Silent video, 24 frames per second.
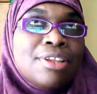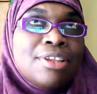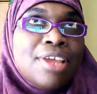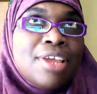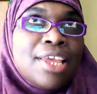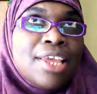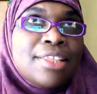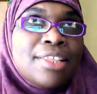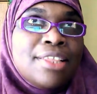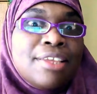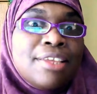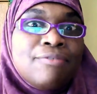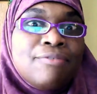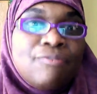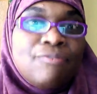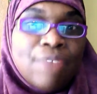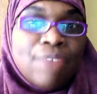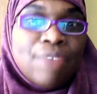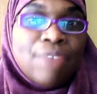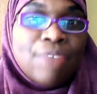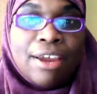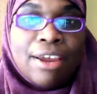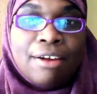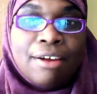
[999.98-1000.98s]
is it
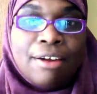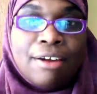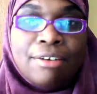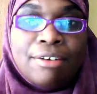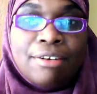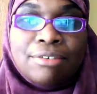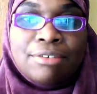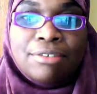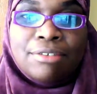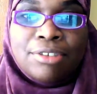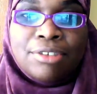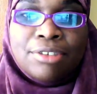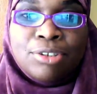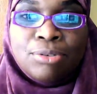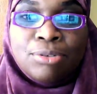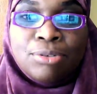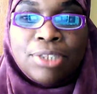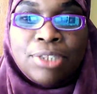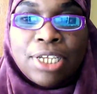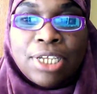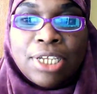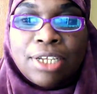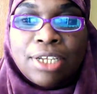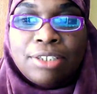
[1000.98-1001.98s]
fair, do
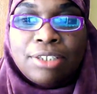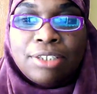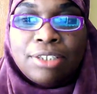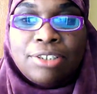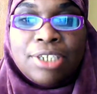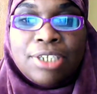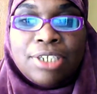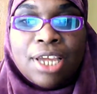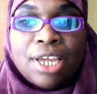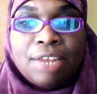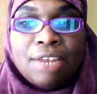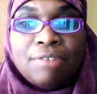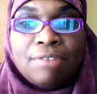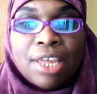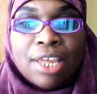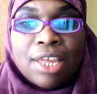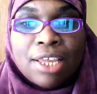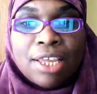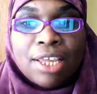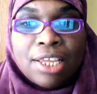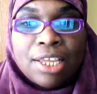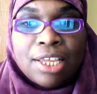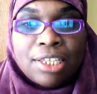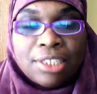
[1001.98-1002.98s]
you think, to kind of
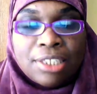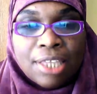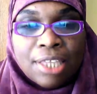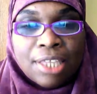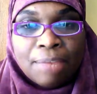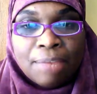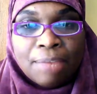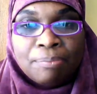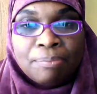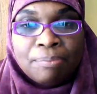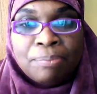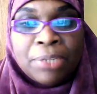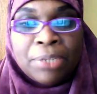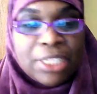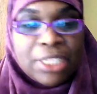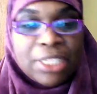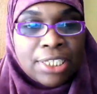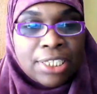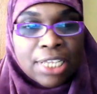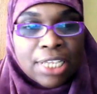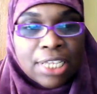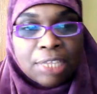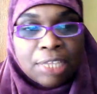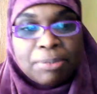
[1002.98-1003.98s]
like put
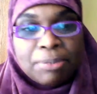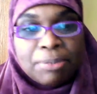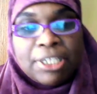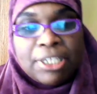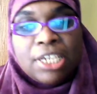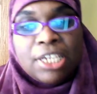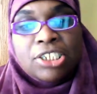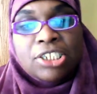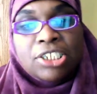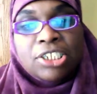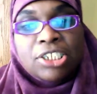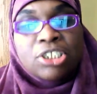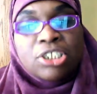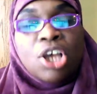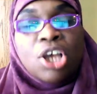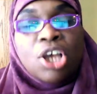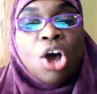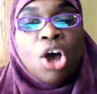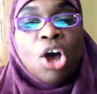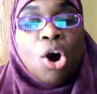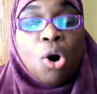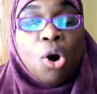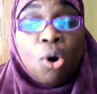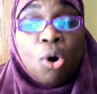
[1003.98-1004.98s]
these expectations
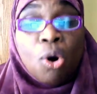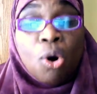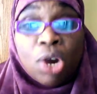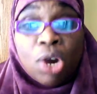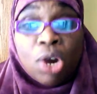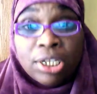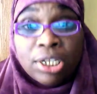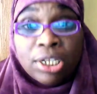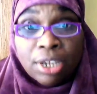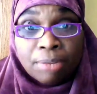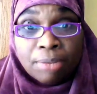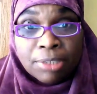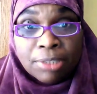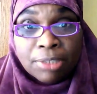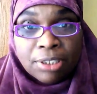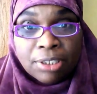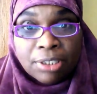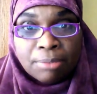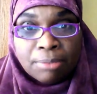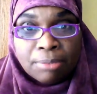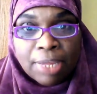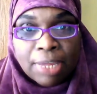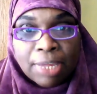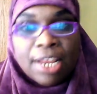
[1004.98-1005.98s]
on young
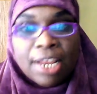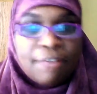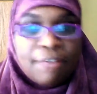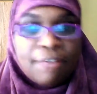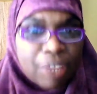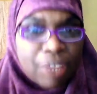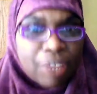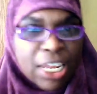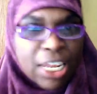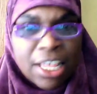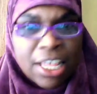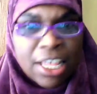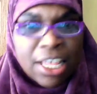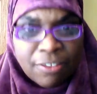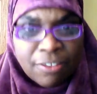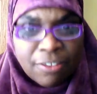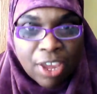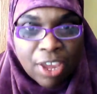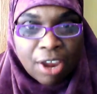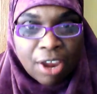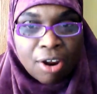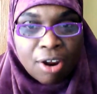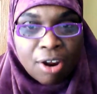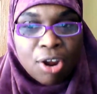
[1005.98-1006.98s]
Muslim men? And if it is
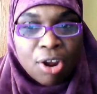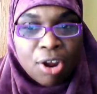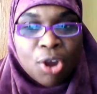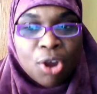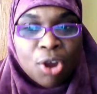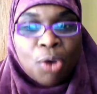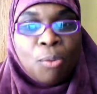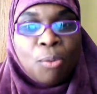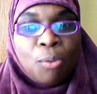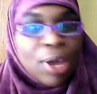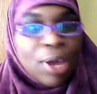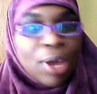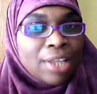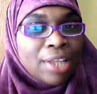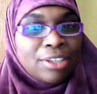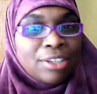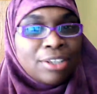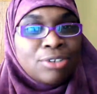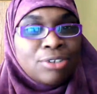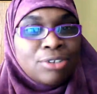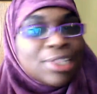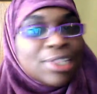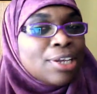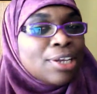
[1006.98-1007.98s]
fair, what
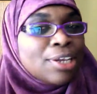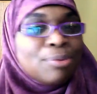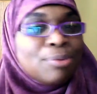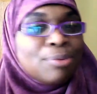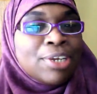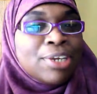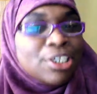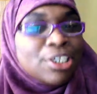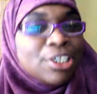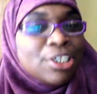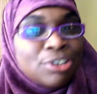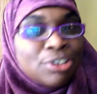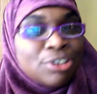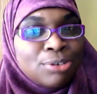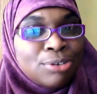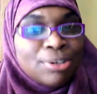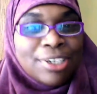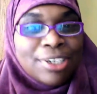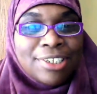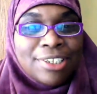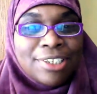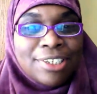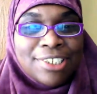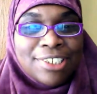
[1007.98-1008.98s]
do you think we can
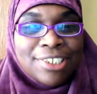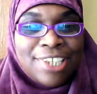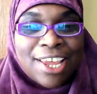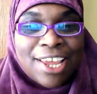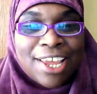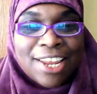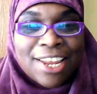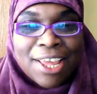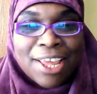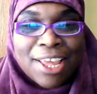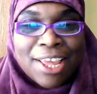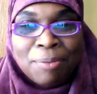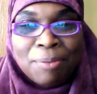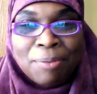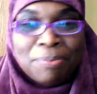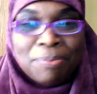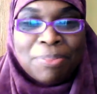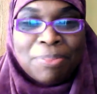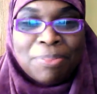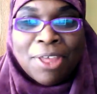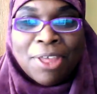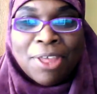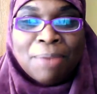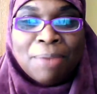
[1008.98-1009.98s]
do to kind of
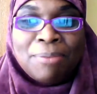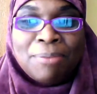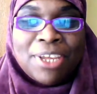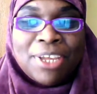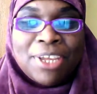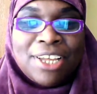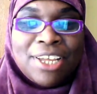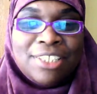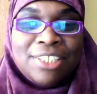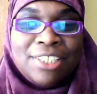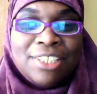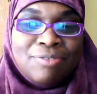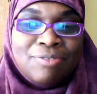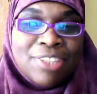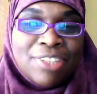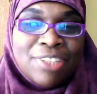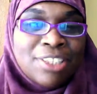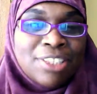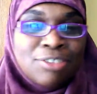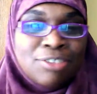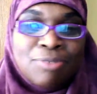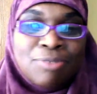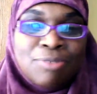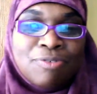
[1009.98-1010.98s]
help them? Because if
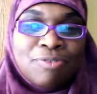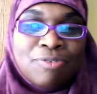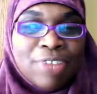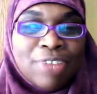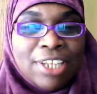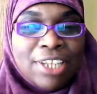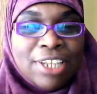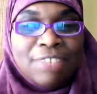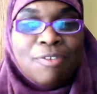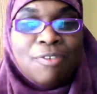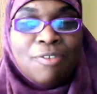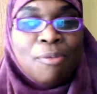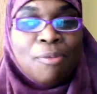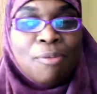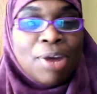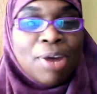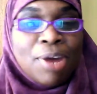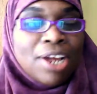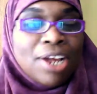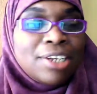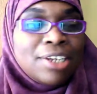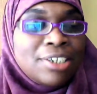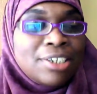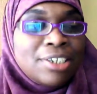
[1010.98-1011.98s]
this is reflective of
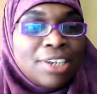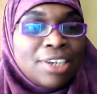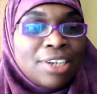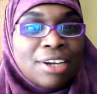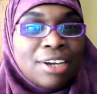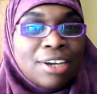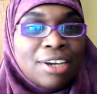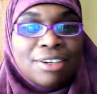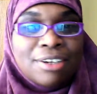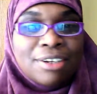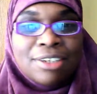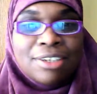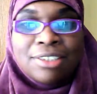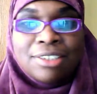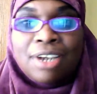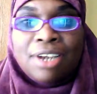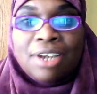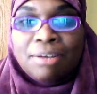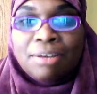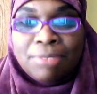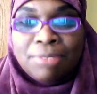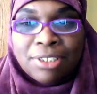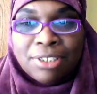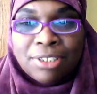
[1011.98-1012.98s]
what a
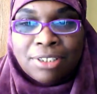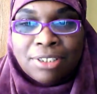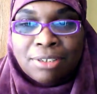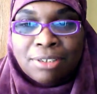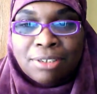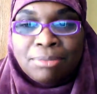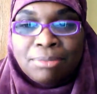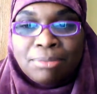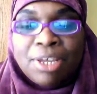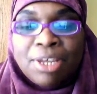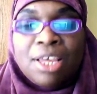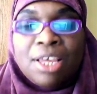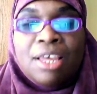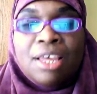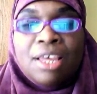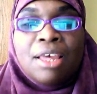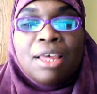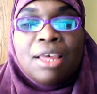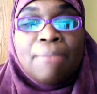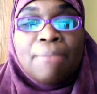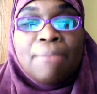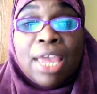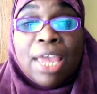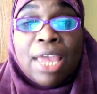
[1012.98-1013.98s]
young Muslim
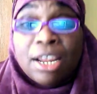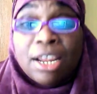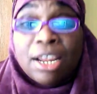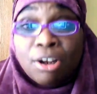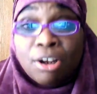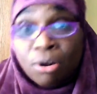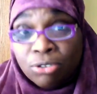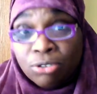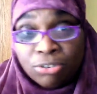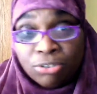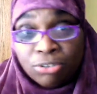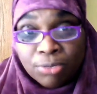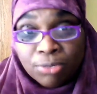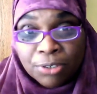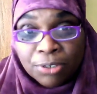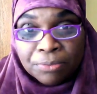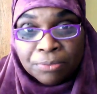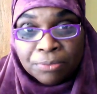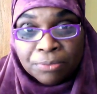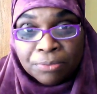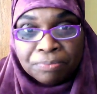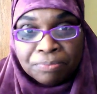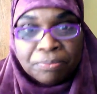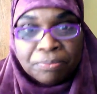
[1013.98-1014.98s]
man goes
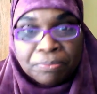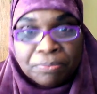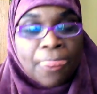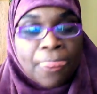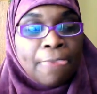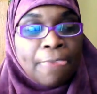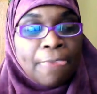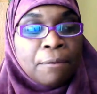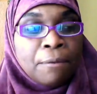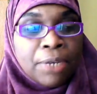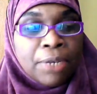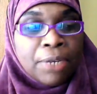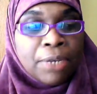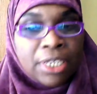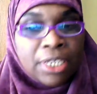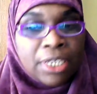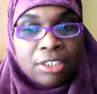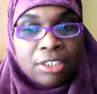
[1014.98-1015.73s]
through, when he